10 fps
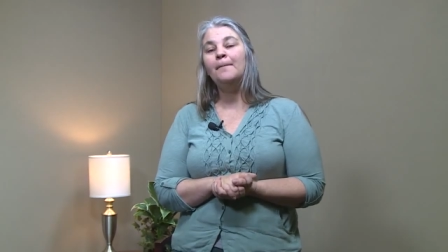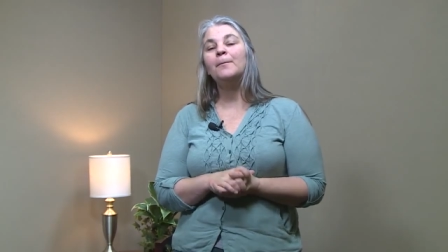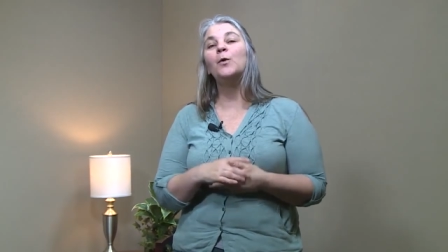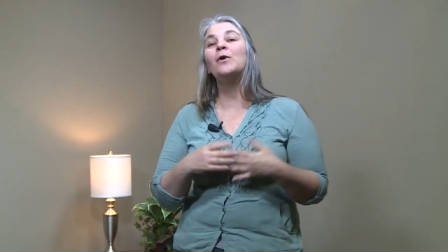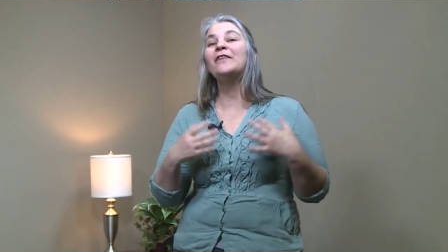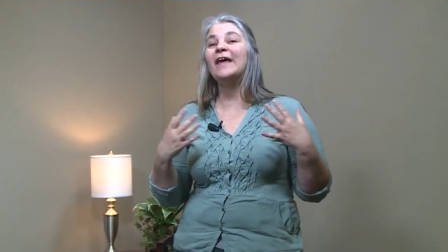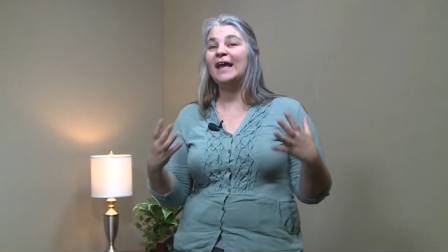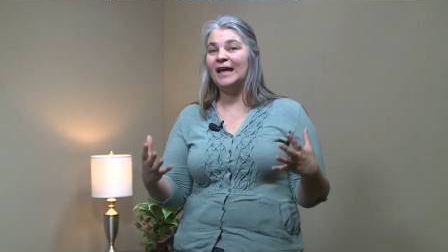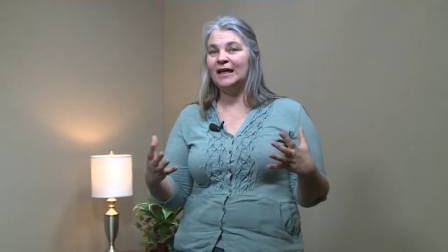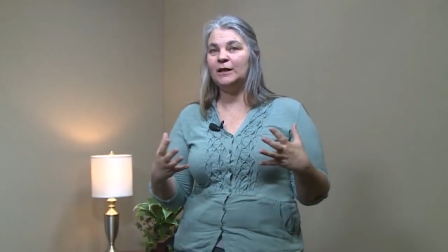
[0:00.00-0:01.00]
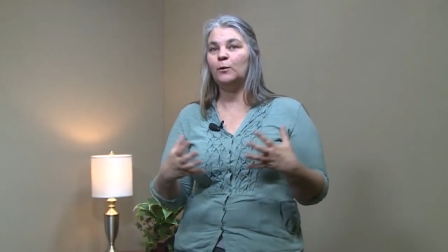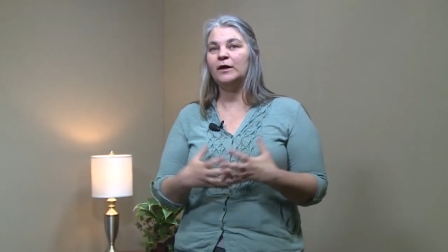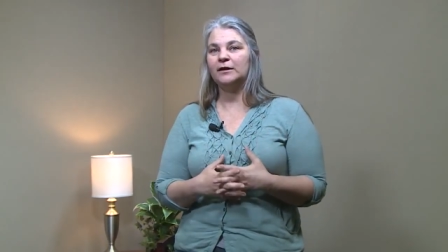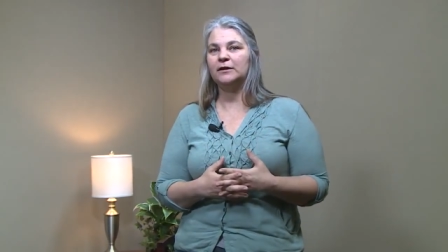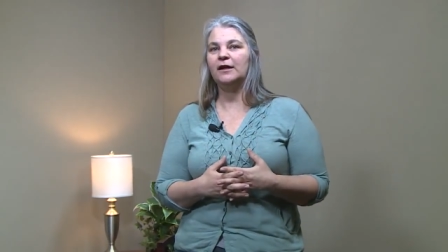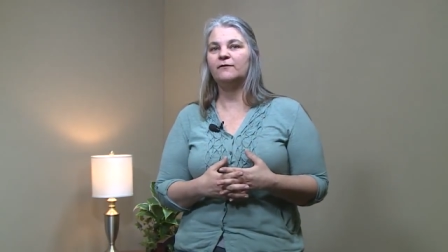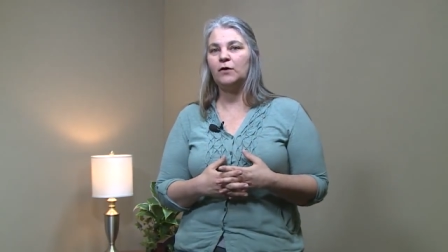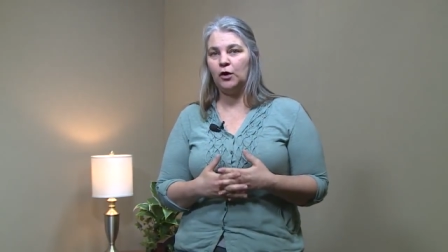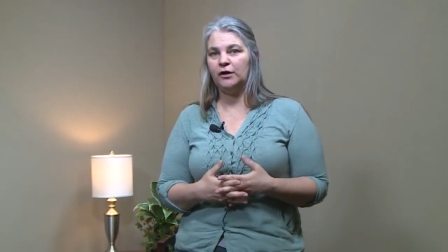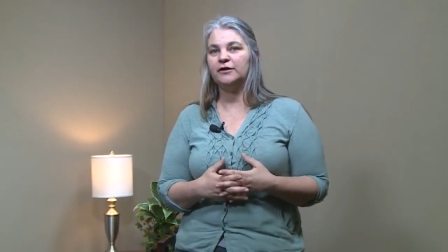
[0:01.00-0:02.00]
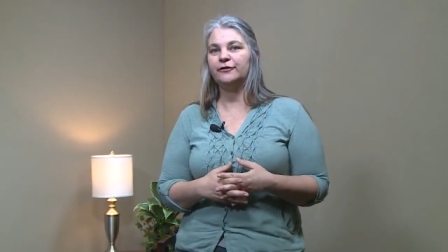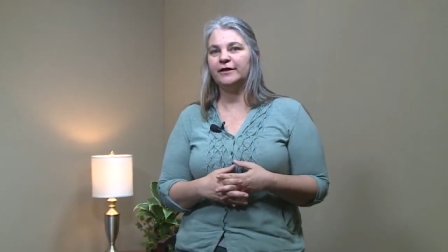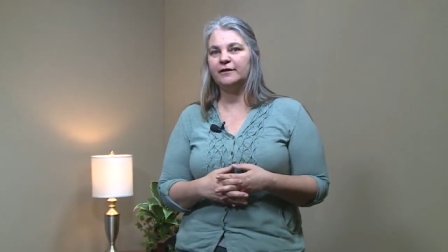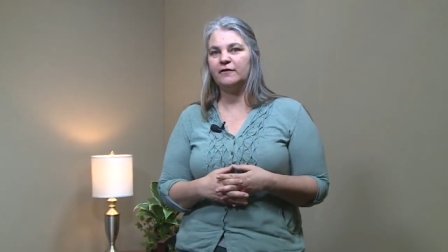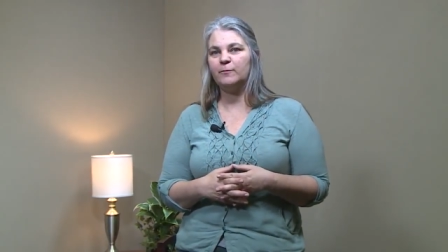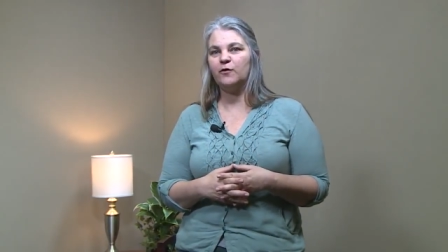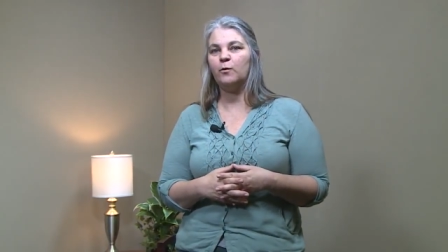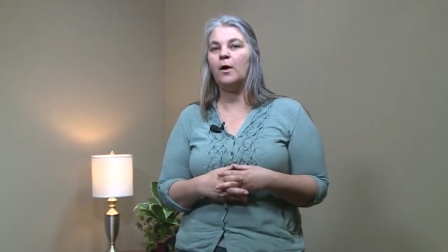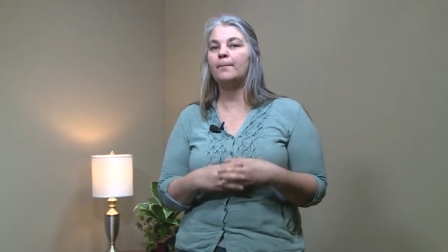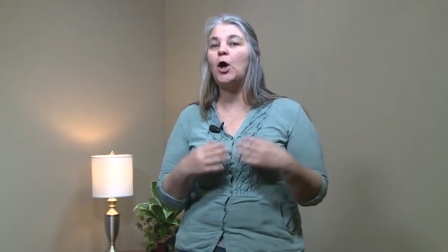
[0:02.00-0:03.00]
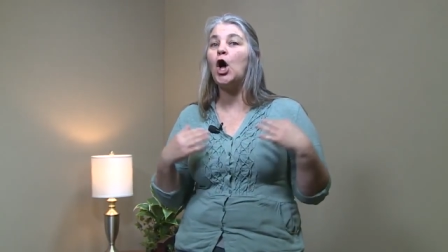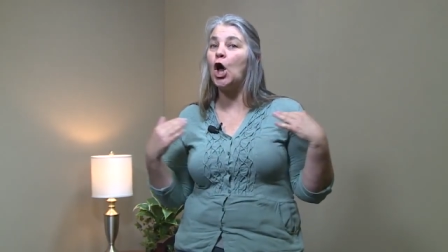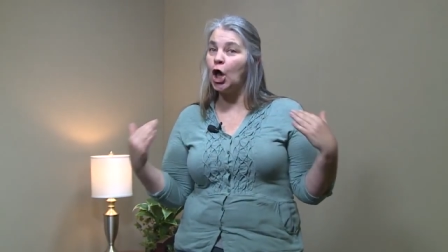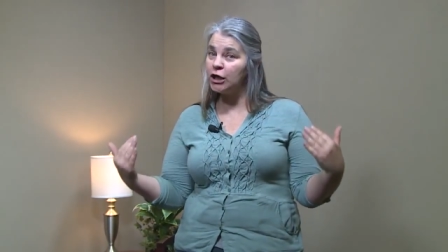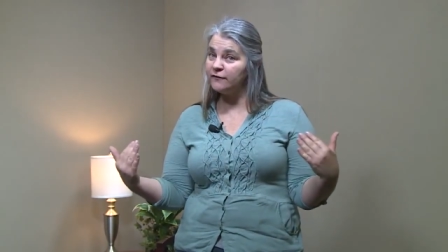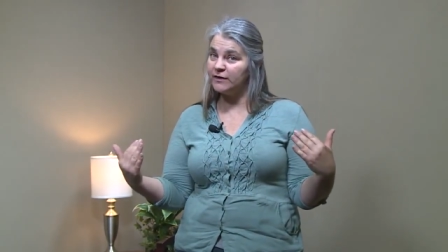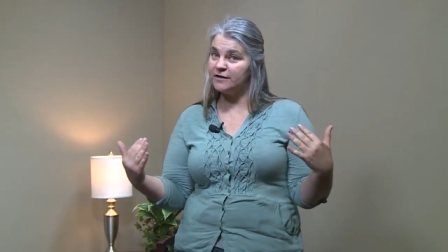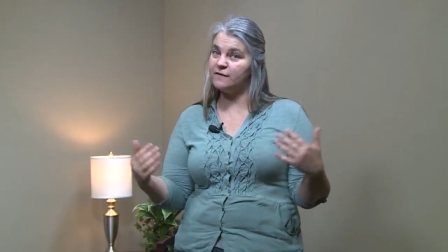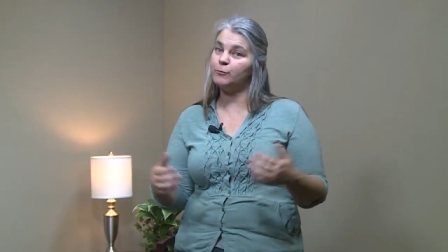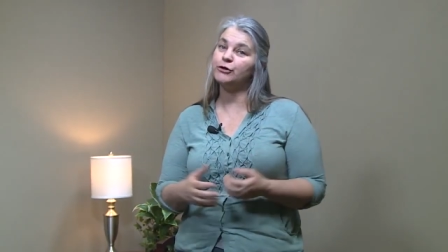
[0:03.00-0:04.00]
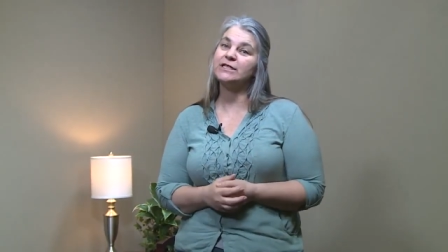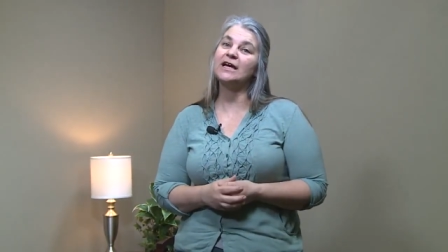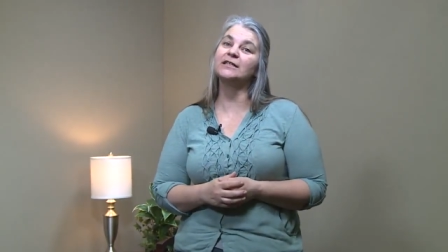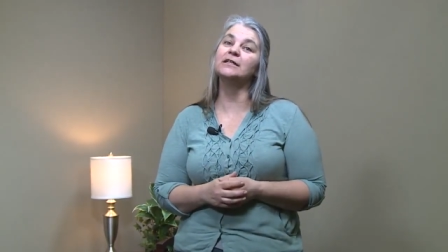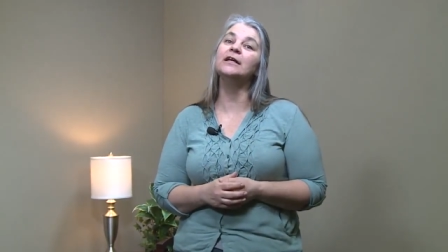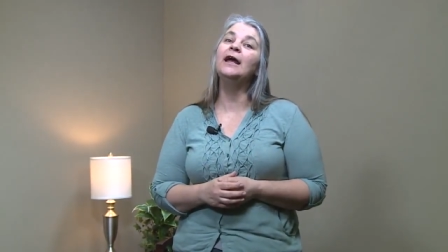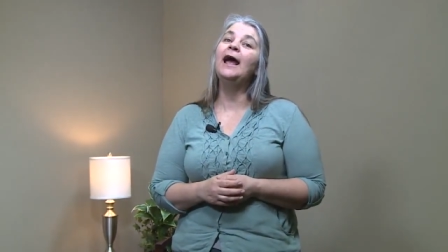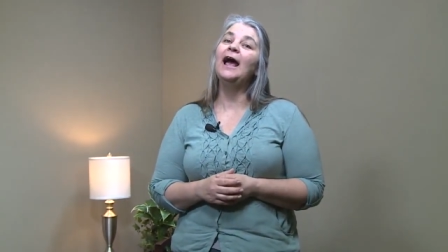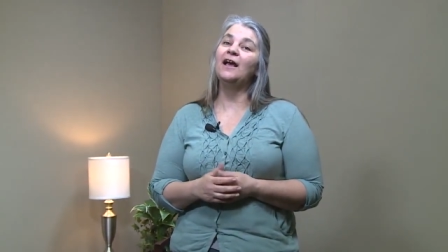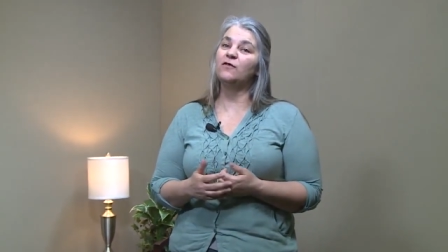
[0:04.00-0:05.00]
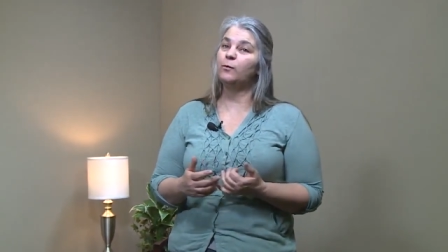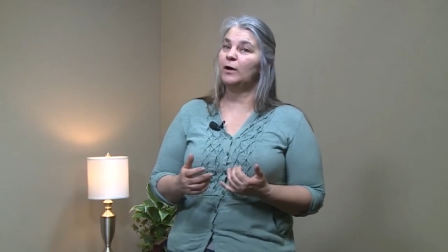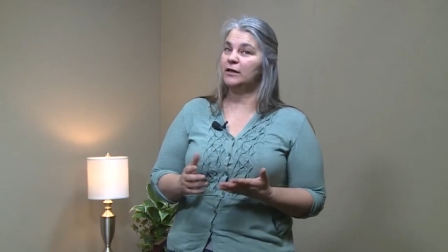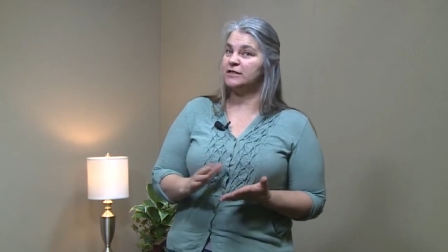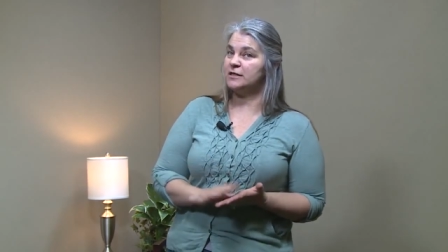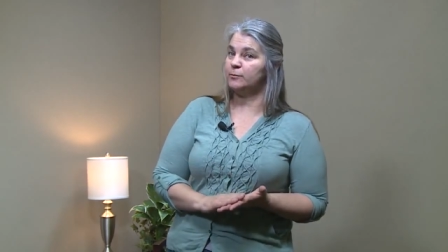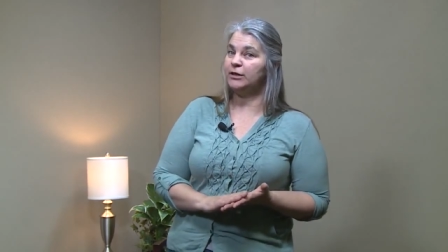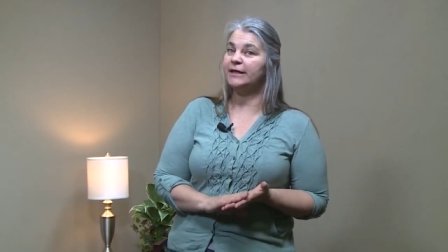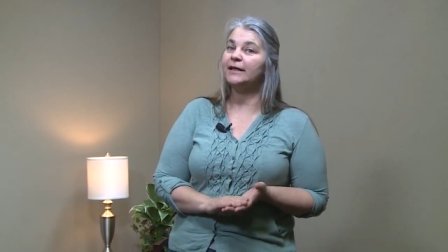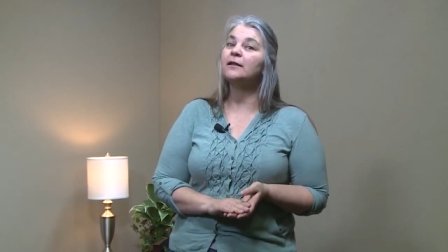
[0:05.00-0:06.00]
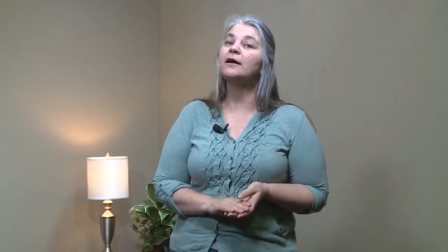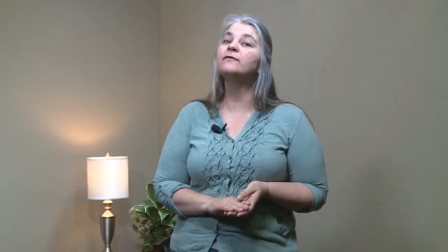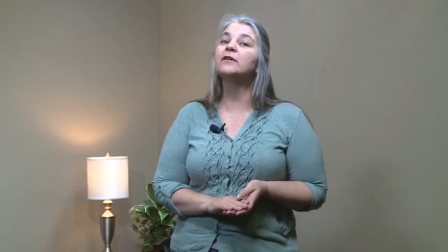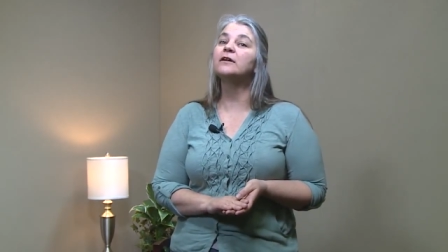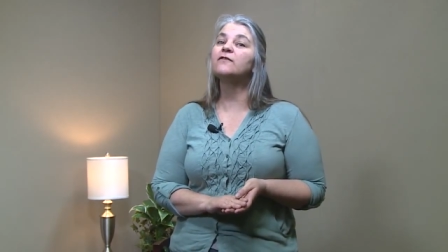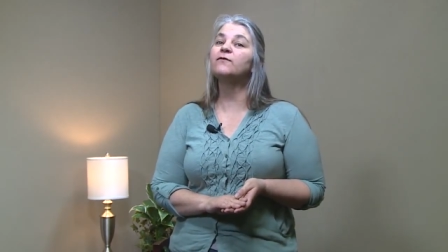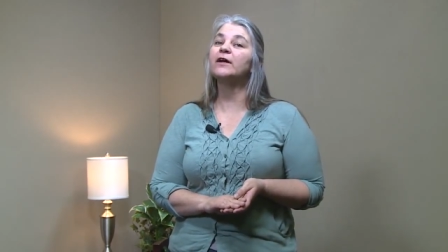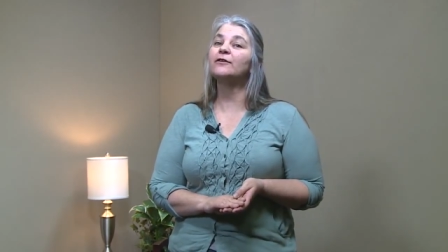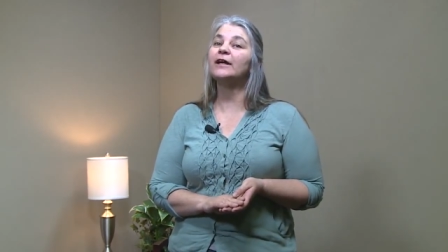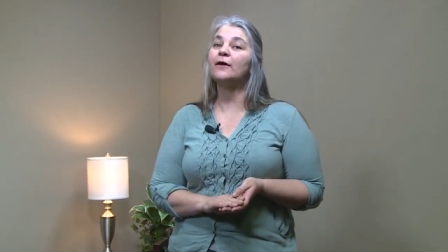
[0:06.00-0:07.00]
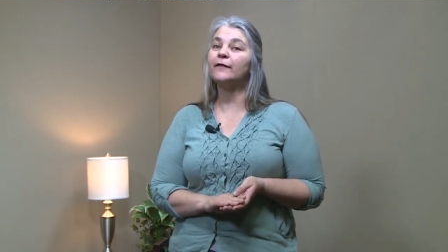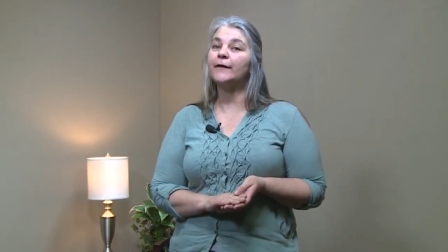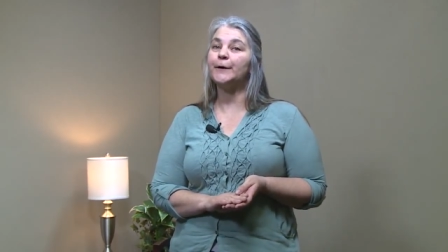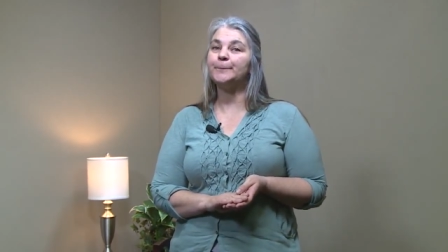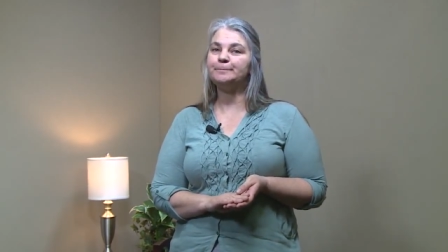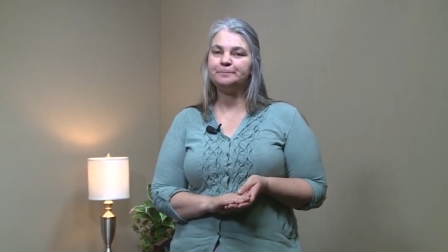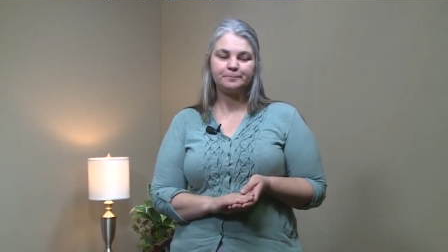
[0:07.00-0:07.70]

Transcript: But with any wildlife on the Great Dismal Swamp, all of it is protected, as well as the plant life that is found out there.